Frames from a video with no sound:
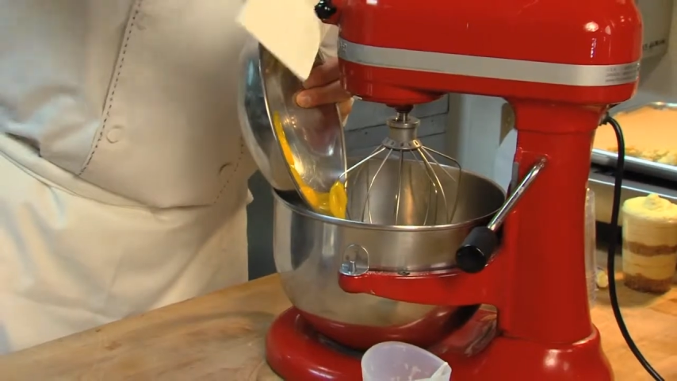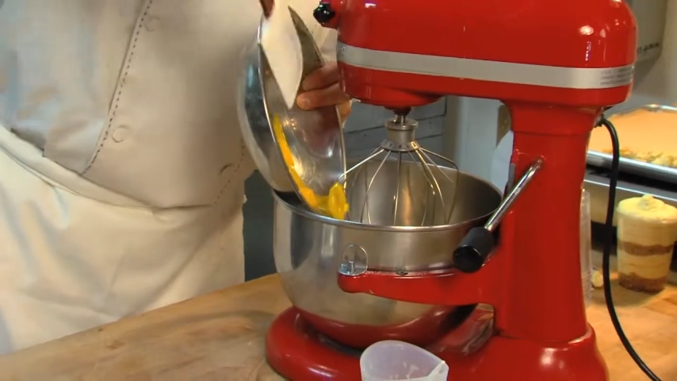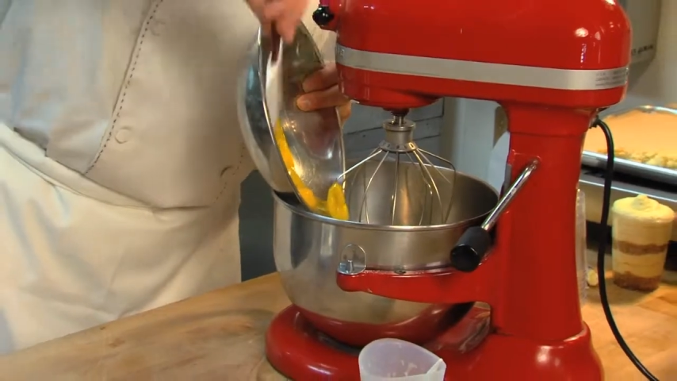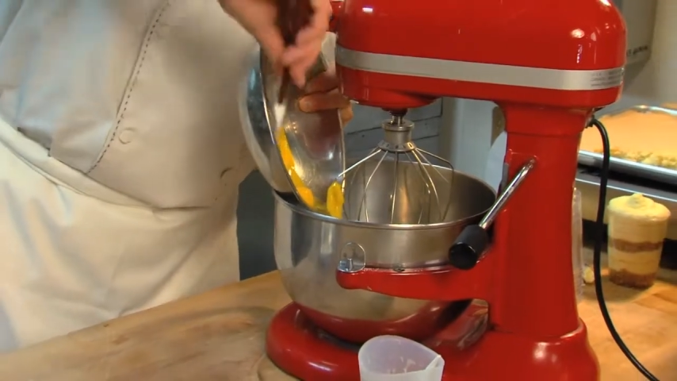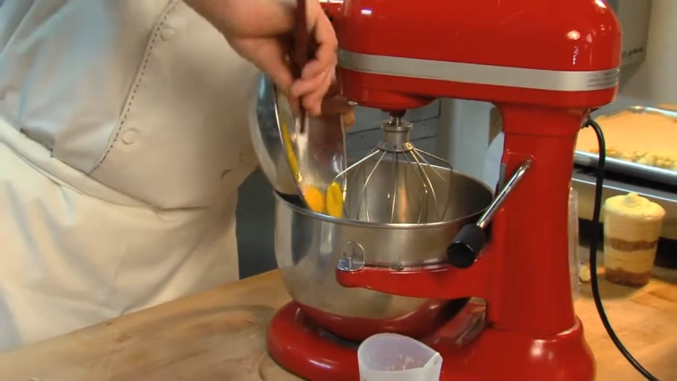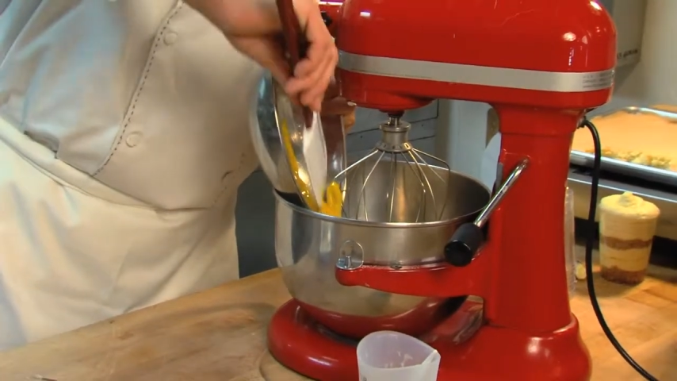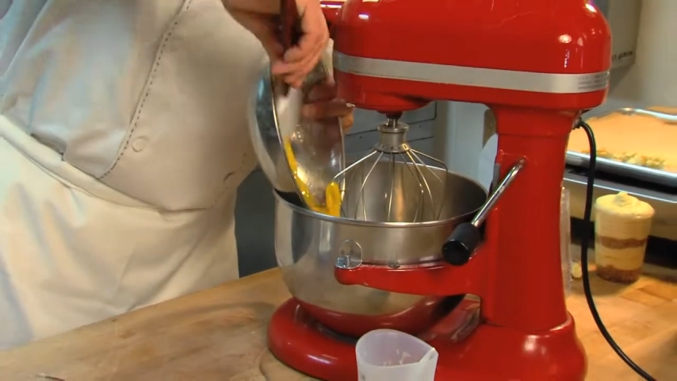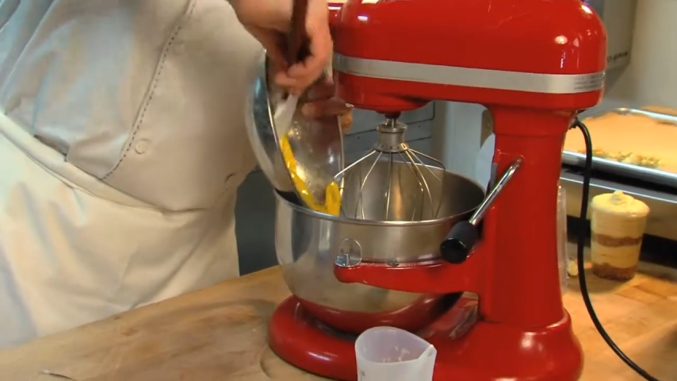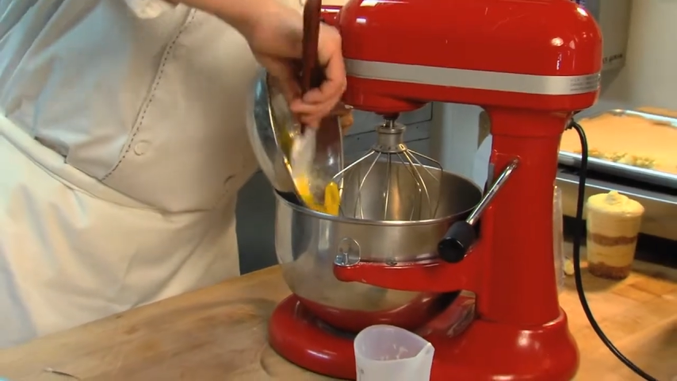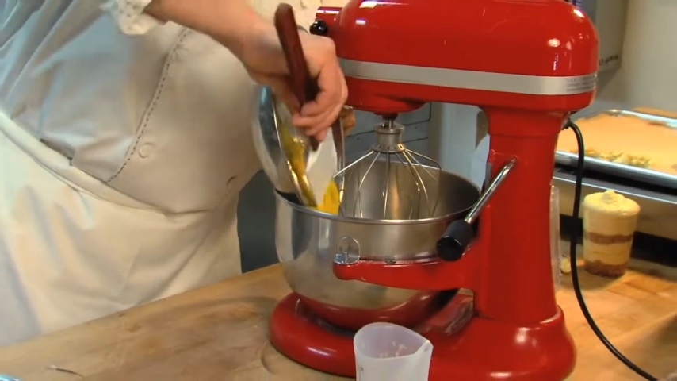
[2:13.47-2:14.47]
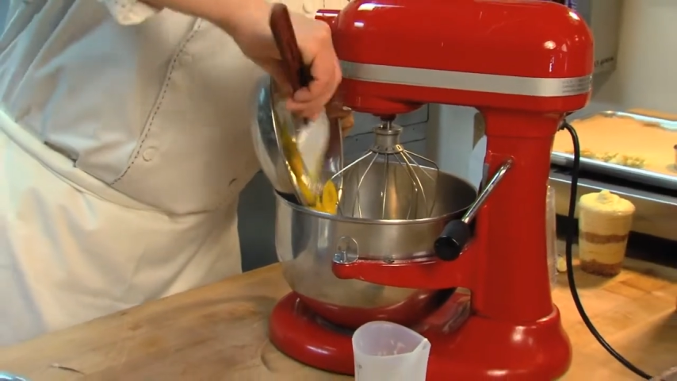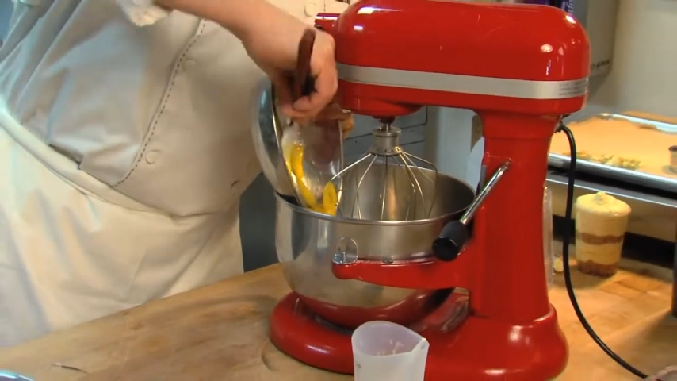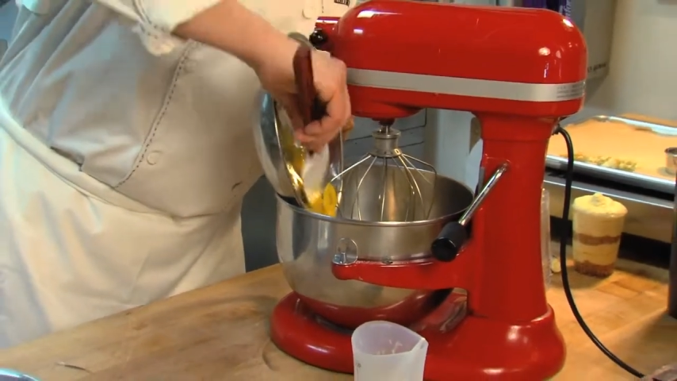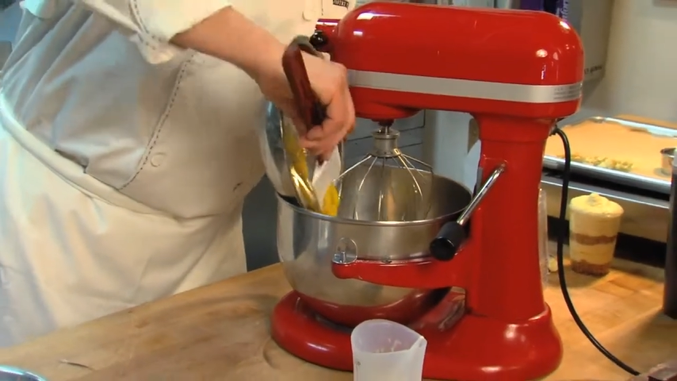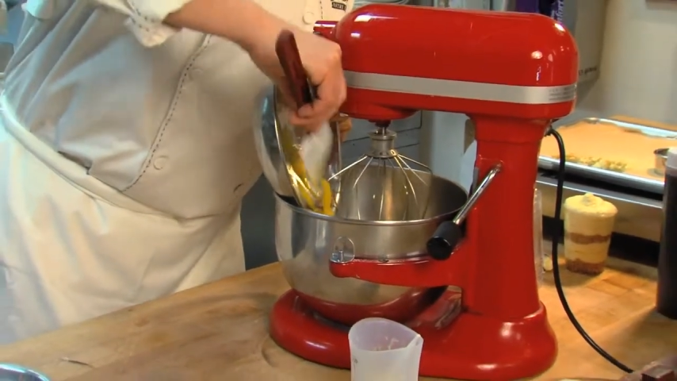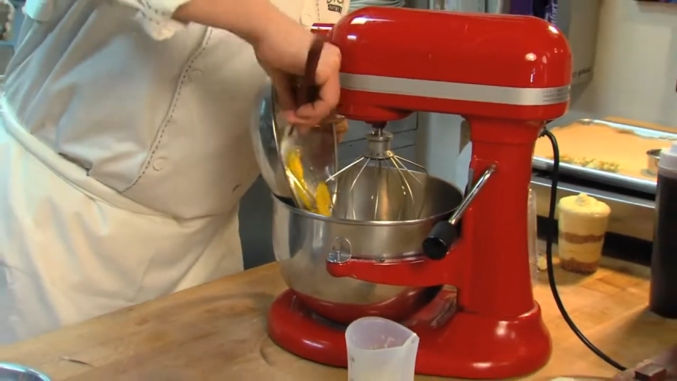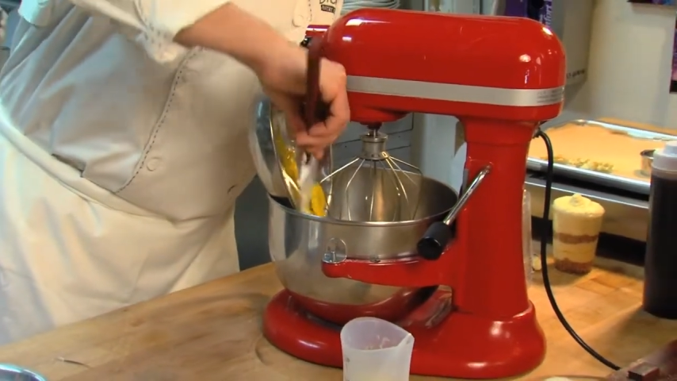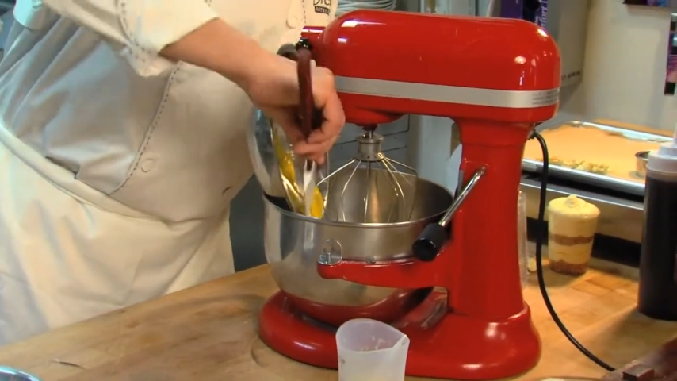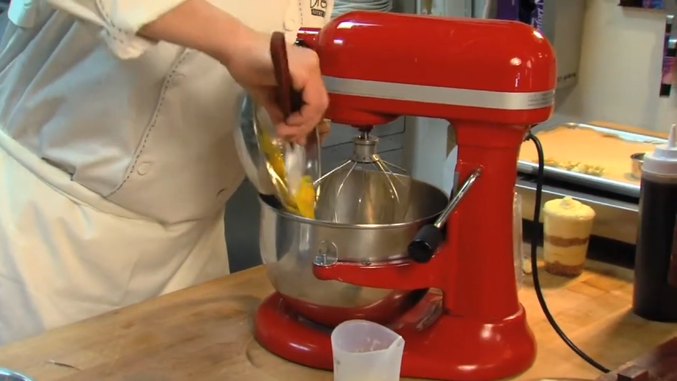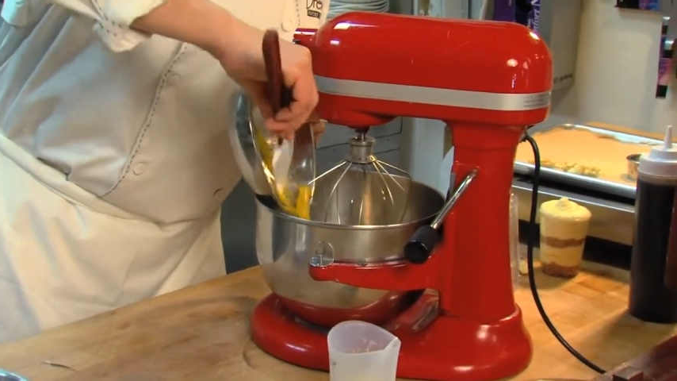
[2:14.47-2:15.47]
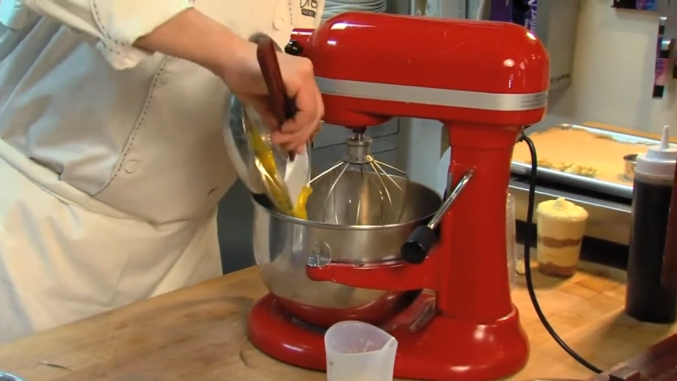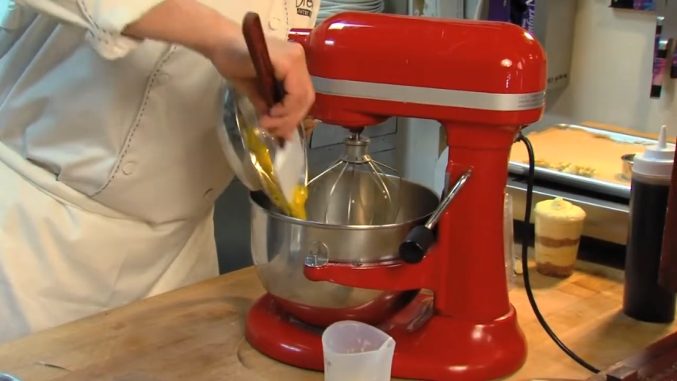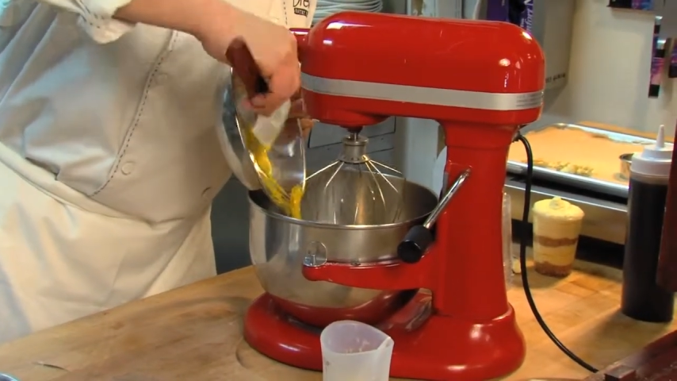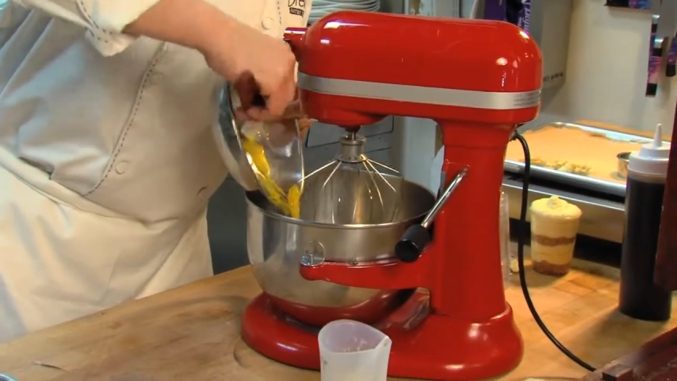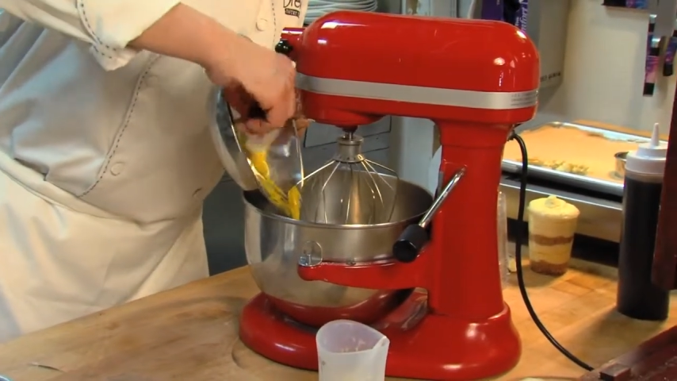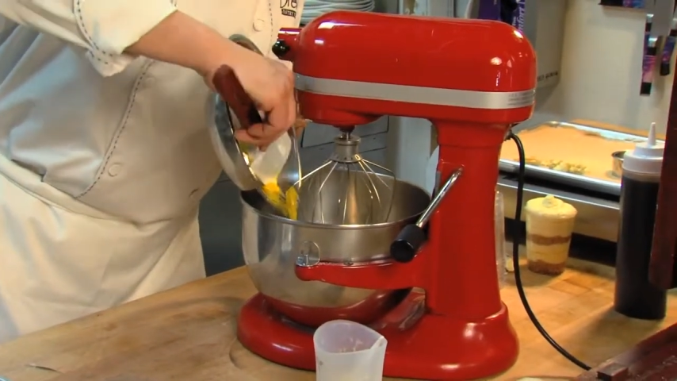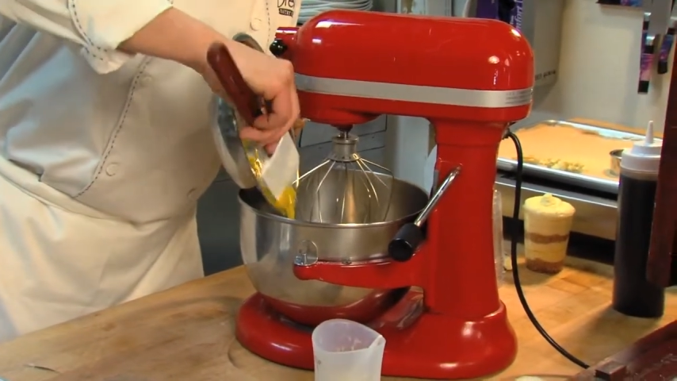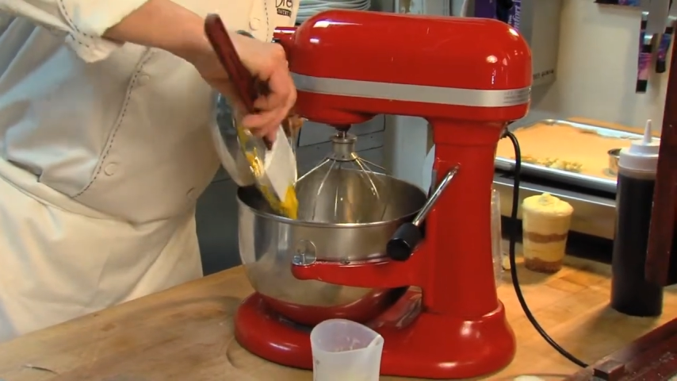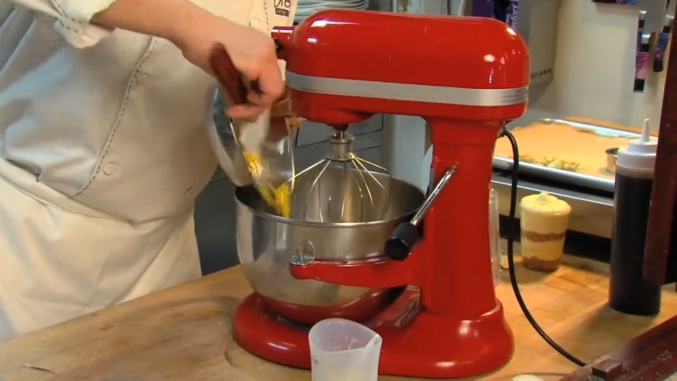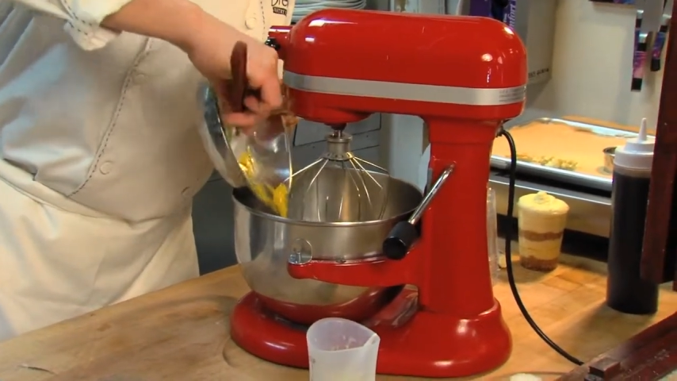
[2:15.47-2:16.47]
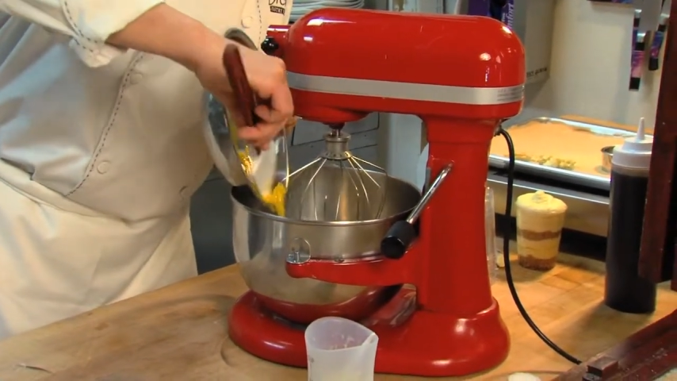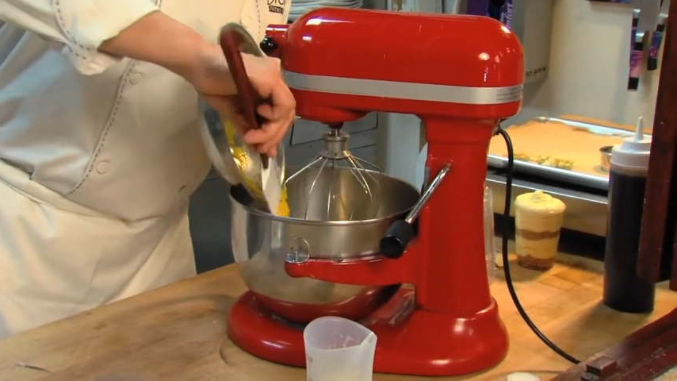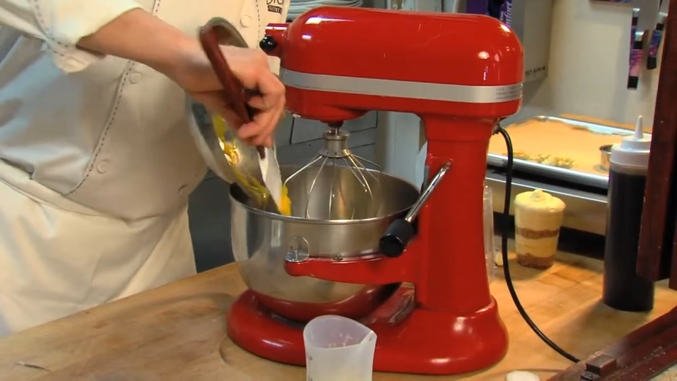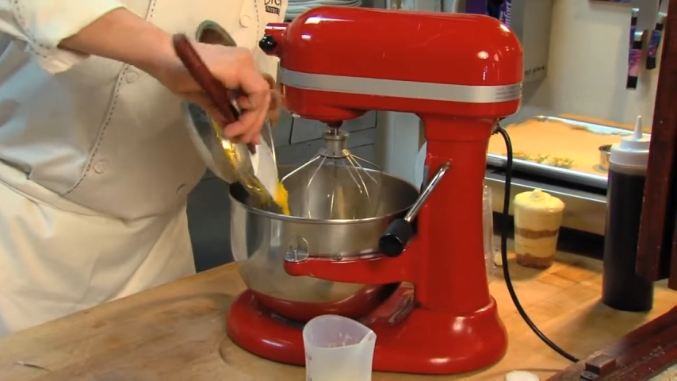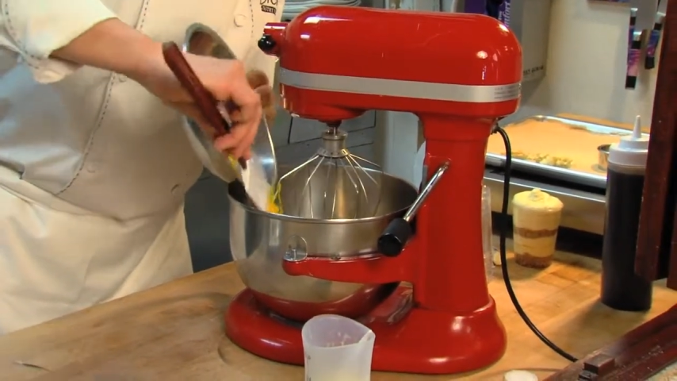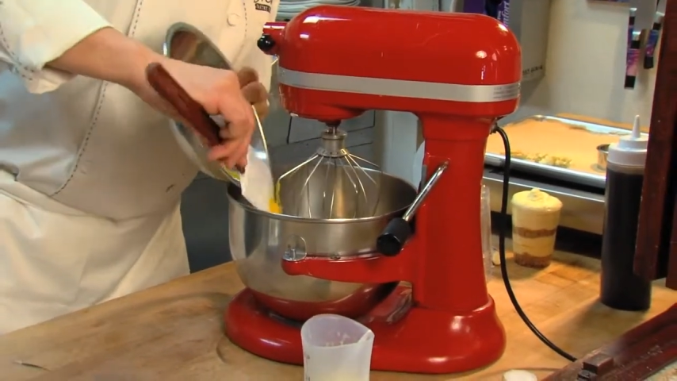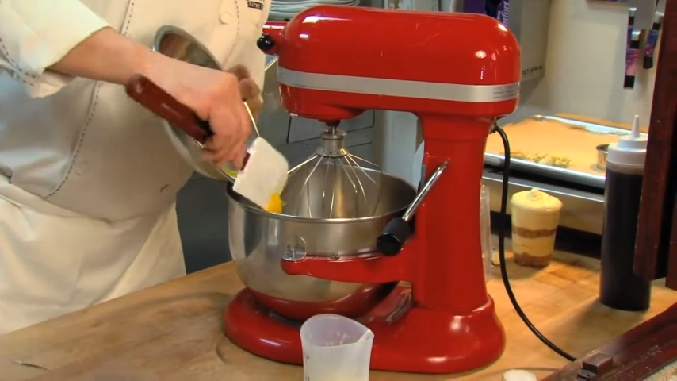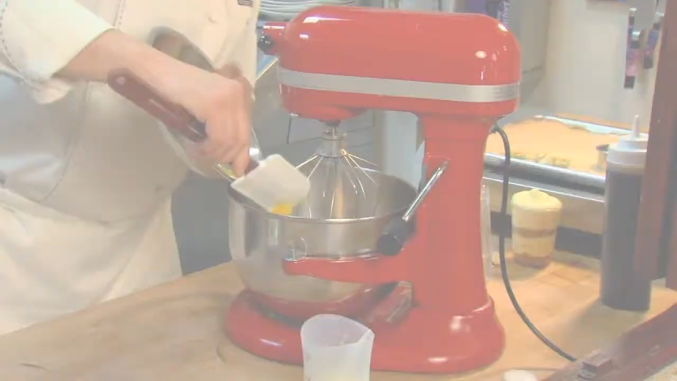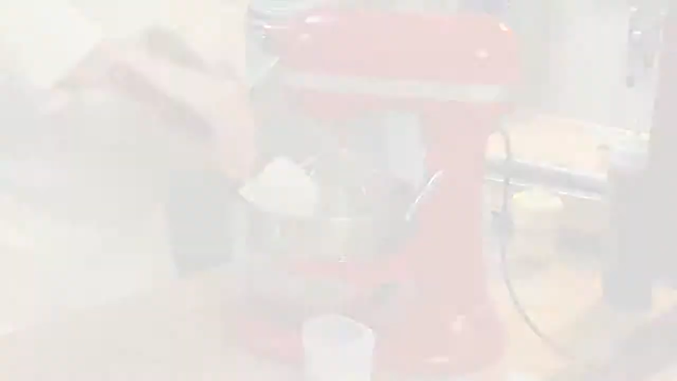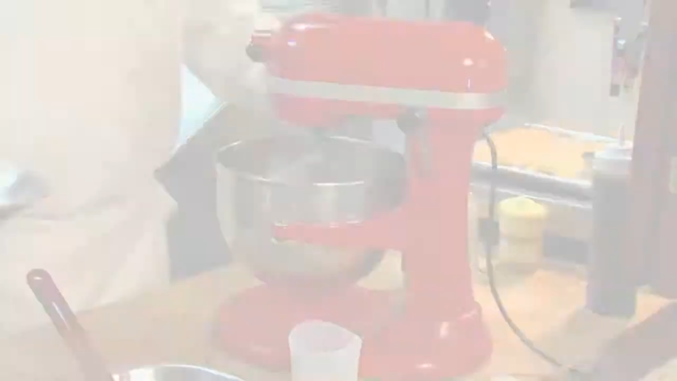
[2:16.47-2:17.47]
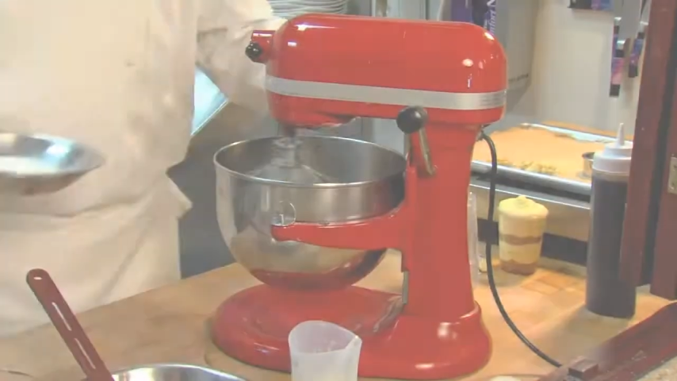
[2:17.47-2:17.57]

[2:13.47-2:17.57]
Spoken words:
No face is visible, so there are no lips to read.